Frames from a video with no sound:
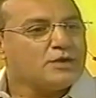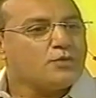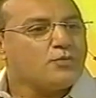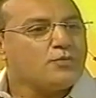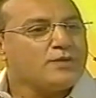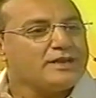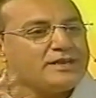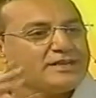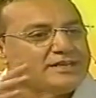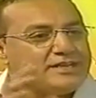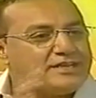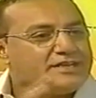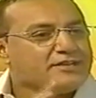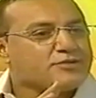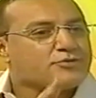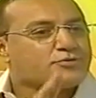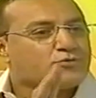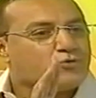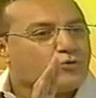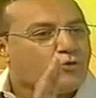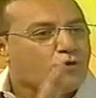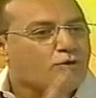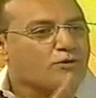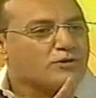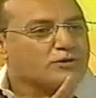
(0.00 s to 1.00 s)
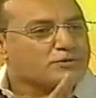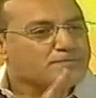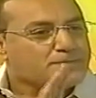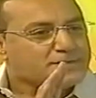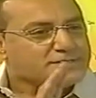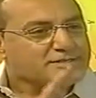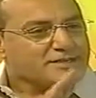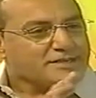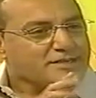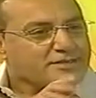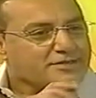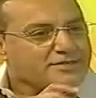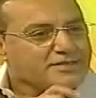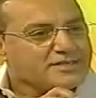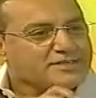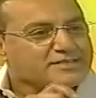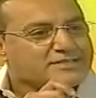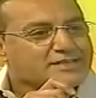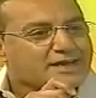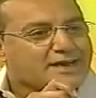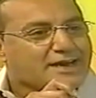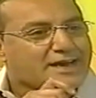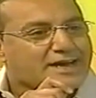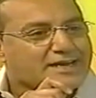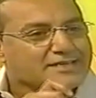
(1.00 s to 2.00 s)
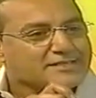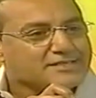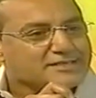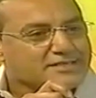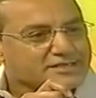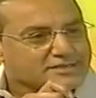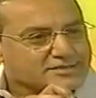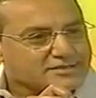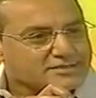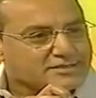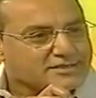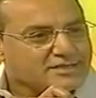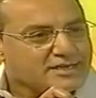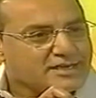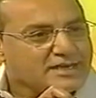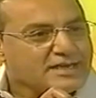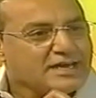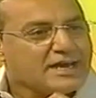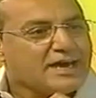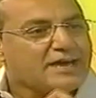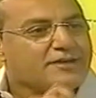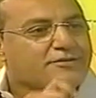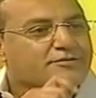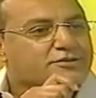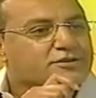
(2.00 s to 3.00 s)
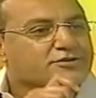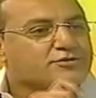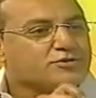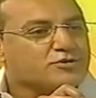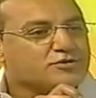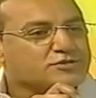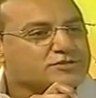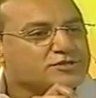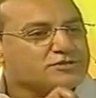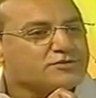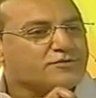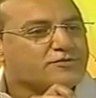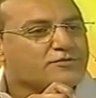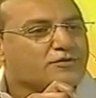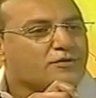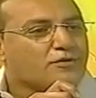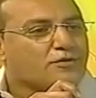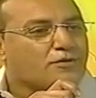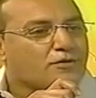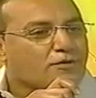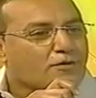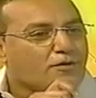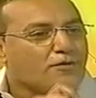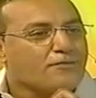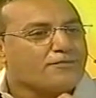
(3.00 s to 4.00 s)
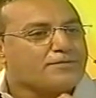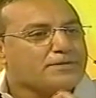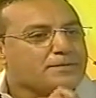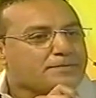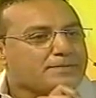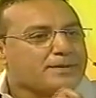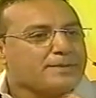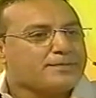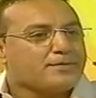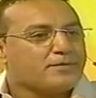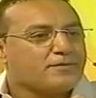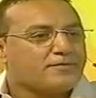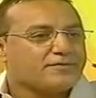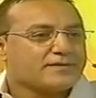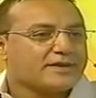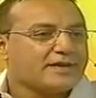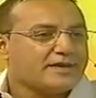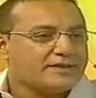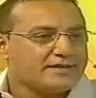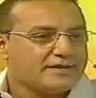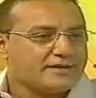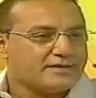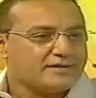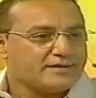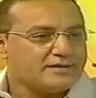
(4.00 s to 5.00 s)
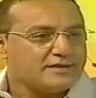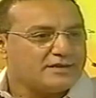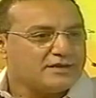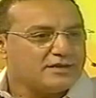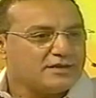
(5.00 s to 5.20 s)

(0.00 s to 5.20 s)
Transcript: we need to hold. Especially these are assets and resources of the people of Kenya.